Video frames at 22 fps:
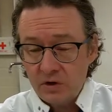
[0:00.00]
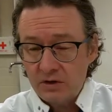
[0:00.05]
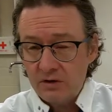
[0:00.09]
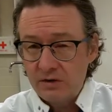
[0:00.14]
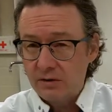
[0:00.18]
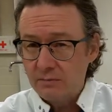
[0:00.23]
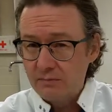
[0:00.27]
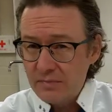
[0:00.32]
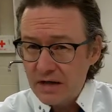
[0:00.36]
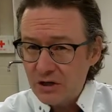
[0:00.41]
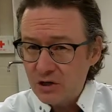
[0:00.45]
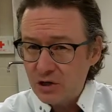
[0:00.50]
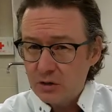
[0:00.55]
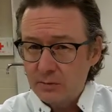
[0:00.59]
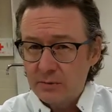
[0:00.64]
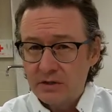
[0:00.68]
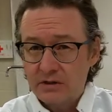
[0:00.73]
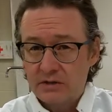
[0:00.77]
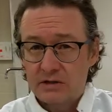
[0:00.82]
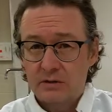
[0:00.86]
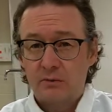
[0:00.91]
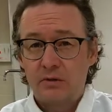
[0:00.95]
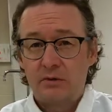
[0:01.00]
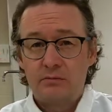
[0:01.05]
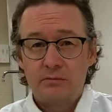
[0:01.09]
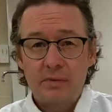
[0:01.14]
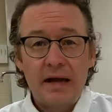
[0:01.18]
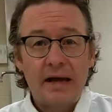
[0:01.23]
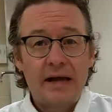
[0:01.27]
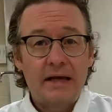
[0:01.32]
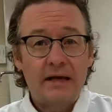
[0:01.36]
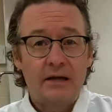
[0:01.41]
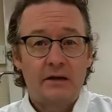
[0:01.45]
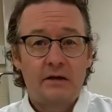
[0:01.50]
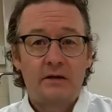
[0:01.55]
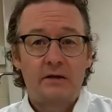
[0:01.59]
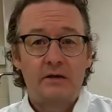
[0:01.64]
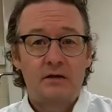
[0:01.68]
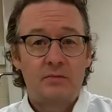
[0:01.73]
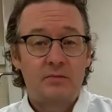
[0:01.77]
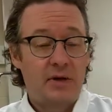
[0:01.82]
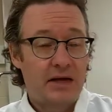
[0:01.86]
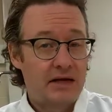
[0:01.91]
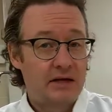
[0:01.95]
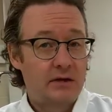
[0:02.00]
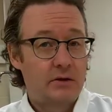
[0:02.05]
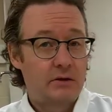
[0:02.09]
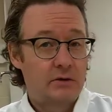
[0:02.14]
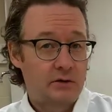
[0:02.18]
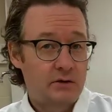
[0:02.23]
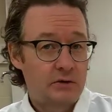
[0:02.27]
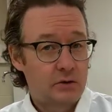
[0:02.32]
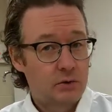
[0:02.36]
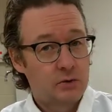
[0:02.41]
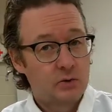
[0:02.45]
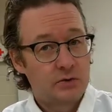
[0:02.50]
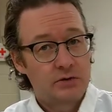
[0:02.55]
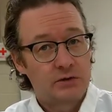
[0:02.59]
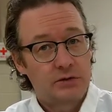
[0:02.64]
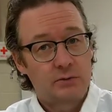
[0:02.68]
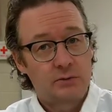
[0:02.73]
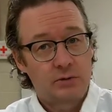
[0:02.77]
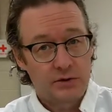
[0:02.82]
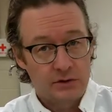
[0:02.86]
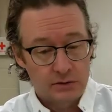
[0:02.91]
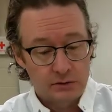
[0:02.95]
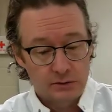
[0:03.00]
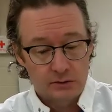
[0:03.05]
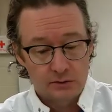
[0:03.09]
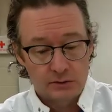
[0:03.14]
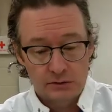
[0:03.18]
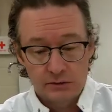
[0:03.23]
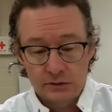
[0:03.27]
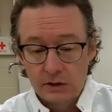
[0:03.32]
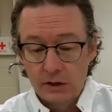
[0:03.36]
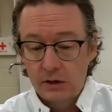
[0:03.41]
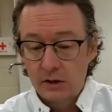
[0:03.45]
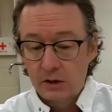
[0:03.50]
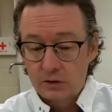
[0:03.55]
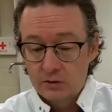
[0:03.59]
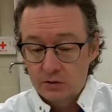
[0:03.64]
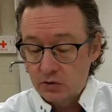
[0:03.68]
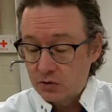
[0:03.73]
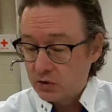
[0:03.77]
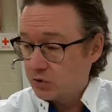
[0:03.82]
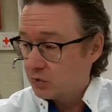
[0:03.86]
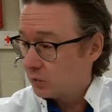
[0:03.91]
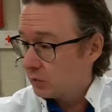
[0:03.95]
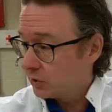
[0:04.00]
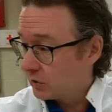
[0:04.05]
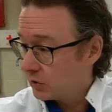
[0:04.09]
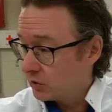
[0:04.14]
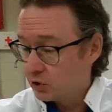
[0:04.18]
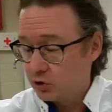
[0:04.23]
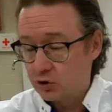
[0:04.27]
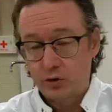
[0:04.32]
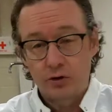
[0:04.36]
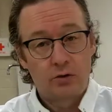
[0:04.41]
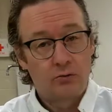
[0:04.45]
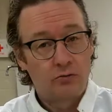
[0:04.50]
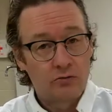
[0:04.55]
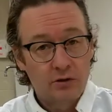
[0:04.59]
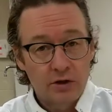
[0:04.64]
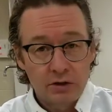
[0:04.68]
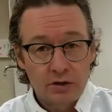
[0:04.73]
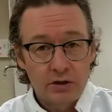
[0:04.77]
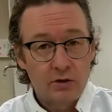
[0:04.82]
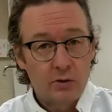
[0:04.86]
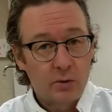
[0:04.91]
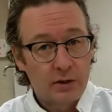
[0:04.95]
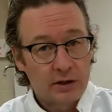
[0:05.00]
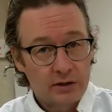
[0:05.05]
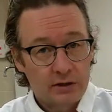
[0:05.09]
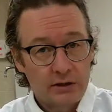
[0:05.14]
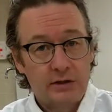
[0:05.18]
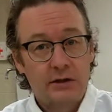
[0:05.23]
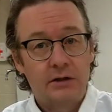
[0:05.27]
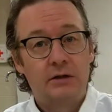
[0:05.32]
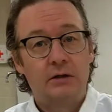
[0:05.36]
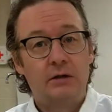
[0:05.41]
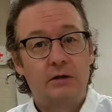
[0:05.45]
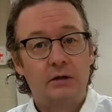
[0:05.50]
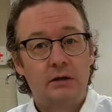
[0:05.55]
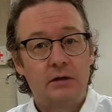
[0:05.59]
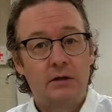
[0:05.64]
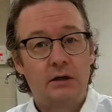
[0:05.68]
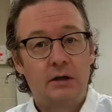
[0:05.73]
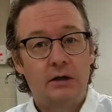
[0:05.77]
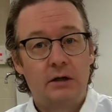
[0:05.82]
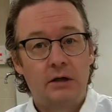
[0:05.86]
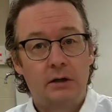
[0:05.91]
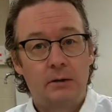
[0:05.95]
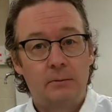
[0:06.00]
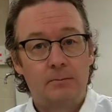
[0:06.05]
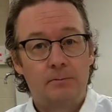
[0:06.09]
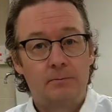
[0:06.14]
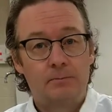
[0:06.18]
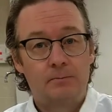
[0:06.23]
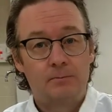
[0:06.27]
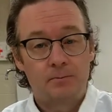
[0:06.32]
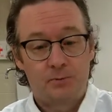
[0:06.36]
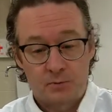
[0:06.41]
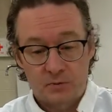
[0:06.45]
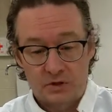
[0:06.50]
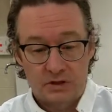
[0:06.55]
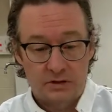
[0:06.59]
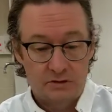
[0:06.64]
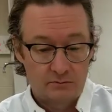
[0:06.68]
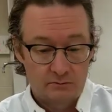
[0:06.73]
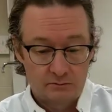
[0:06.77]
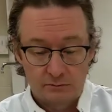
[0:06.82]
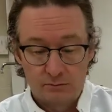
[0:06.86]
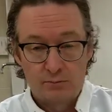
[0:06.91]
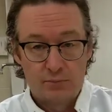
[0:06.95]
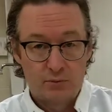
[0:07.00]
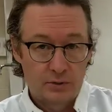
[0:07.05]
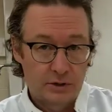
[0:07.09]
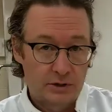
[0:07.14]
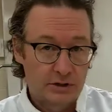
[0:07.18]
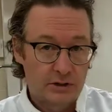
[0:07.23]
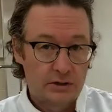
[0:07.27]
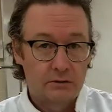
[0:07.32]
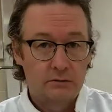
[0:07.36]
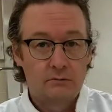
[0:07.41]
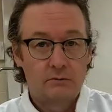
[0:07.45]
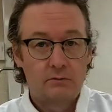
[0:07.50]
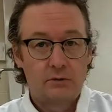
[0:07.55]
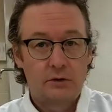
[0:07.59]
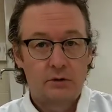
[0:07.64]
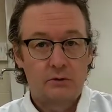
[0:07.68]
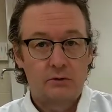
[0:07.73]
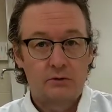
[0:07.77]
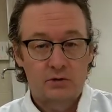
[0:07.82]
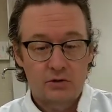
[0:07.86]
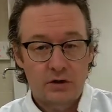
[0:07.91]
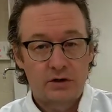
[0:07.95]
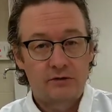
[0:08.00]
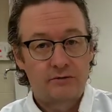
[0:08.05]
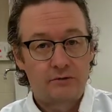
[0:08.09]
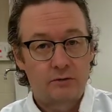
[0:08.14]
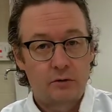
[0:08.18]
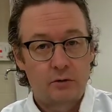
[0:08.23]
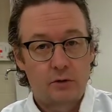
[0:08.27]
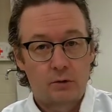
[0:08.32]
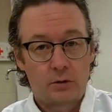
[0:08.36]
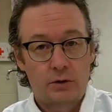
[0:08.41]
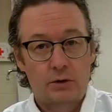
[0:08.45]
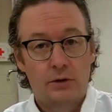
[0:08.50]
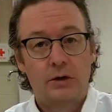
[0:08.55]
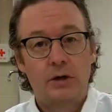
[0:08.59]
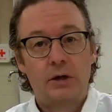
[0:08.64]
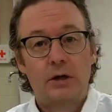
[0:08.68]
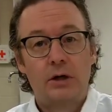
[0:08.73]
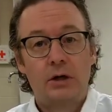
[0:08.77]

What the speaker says: the measurements that we make depend on the tools that we use. So I just wanted to show you really quickly and pretty straightforward